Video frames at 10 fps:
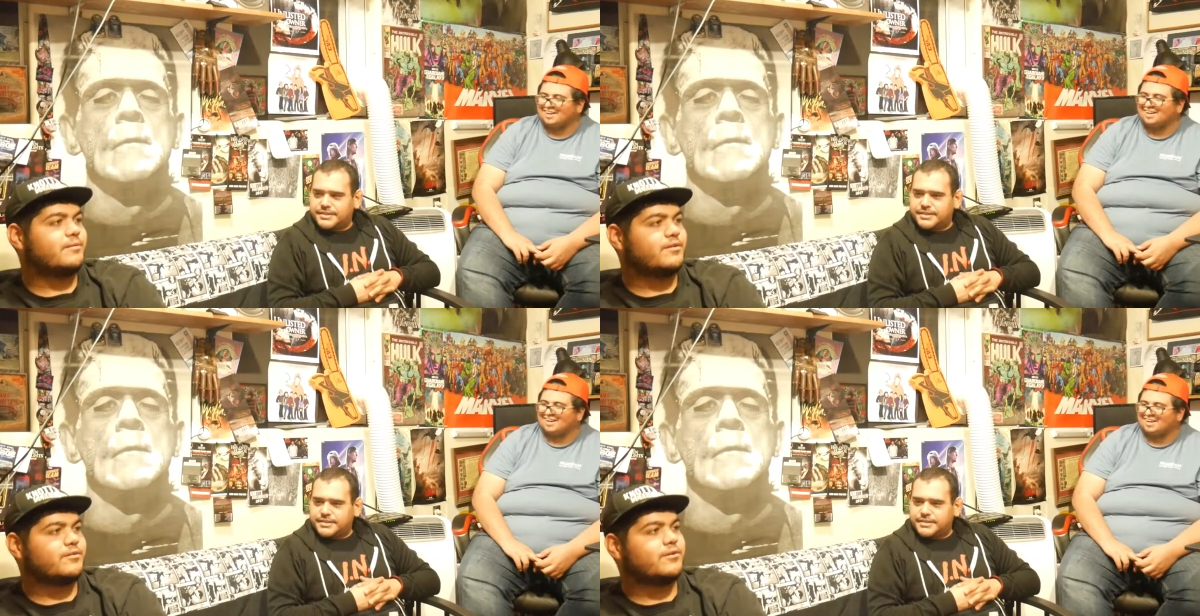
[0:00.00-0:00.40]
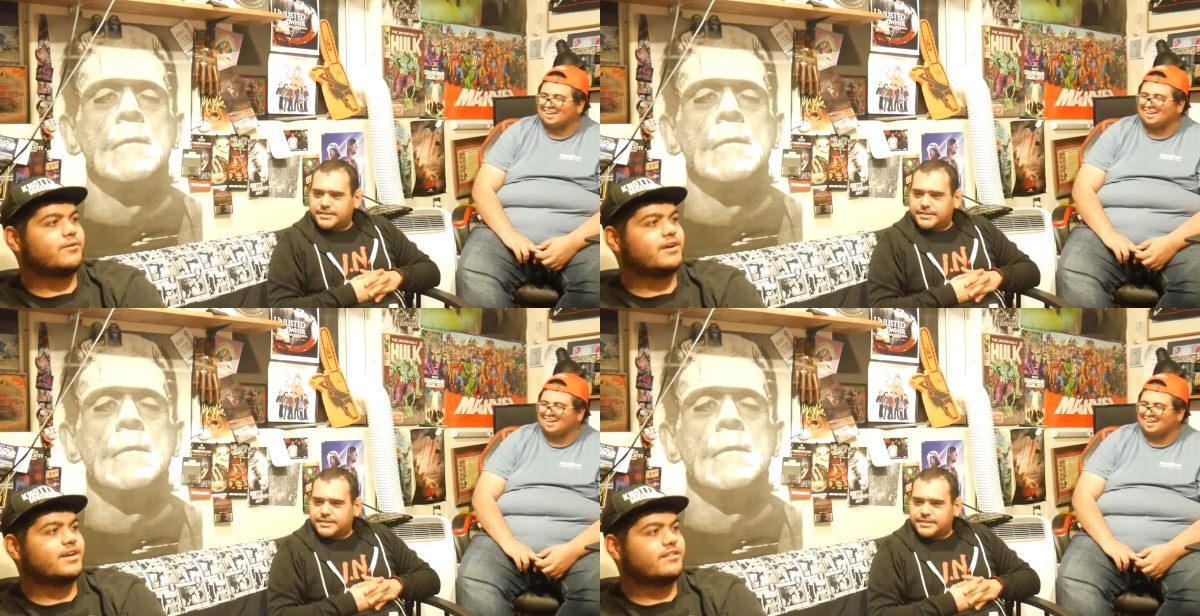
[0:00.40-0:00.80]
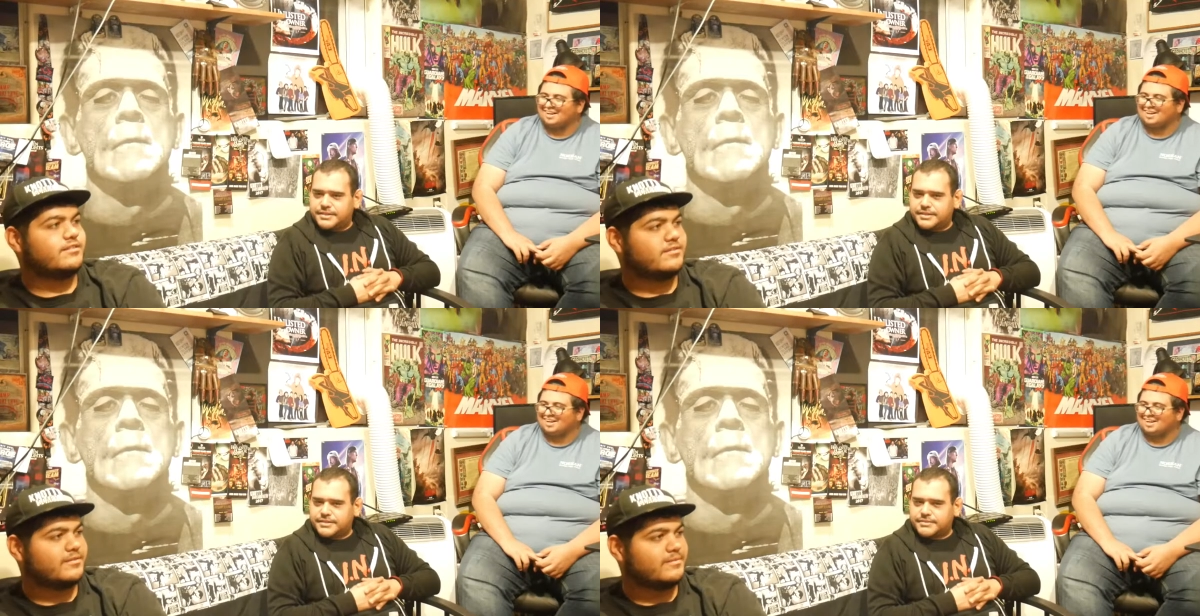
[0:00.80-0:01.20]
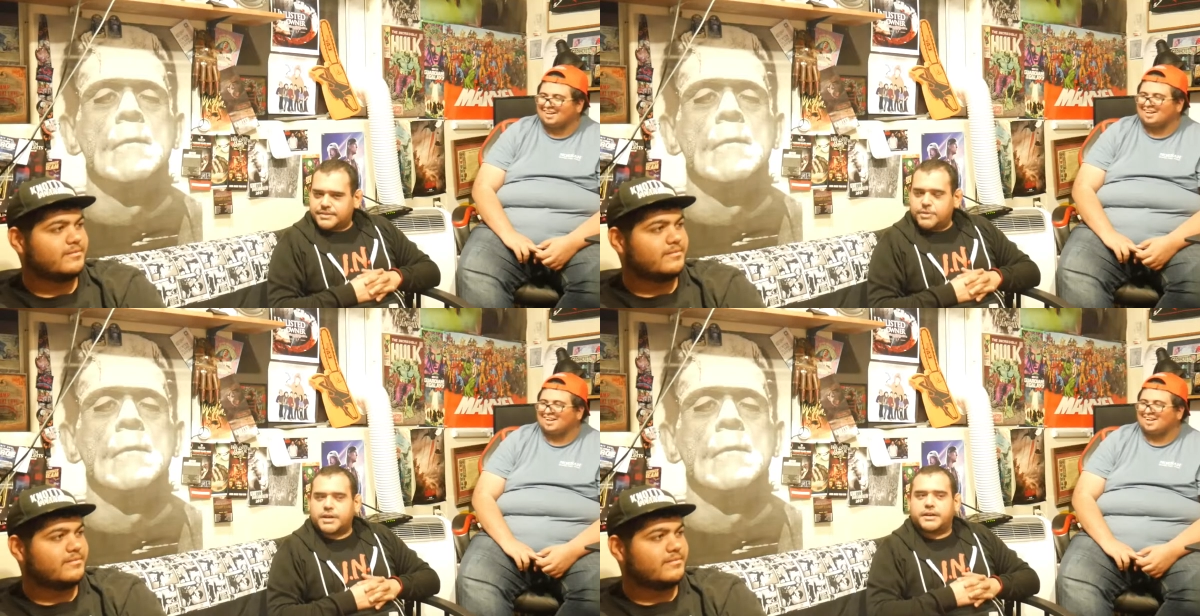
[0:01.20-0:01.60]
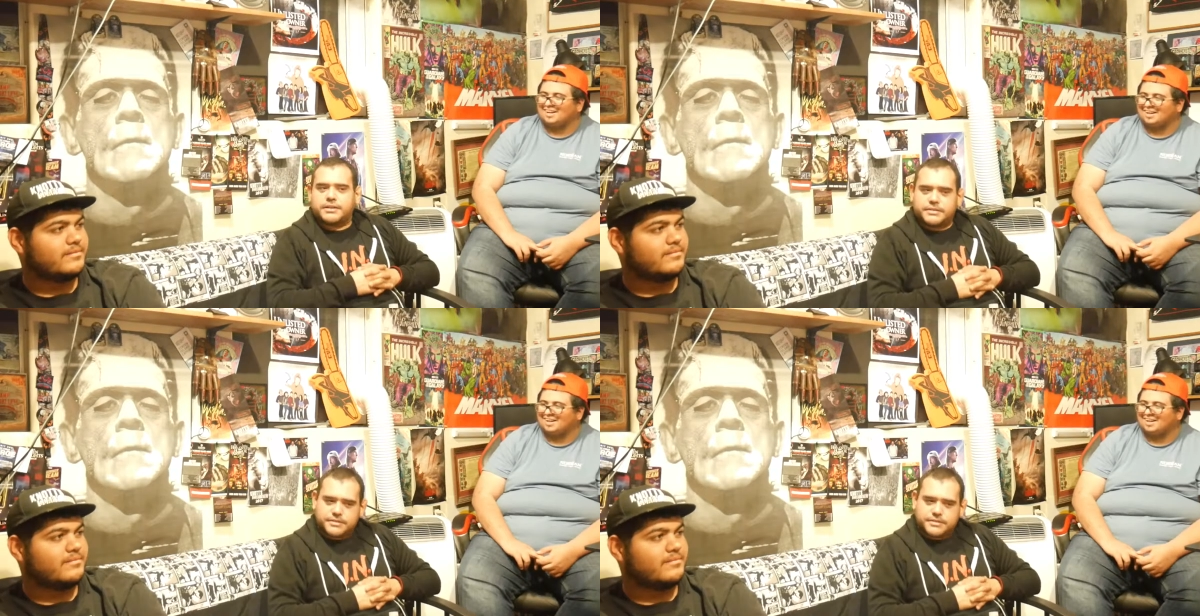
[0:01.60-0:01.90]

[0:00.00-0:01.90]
Speaker 1: and went to Horror Nights. Okay.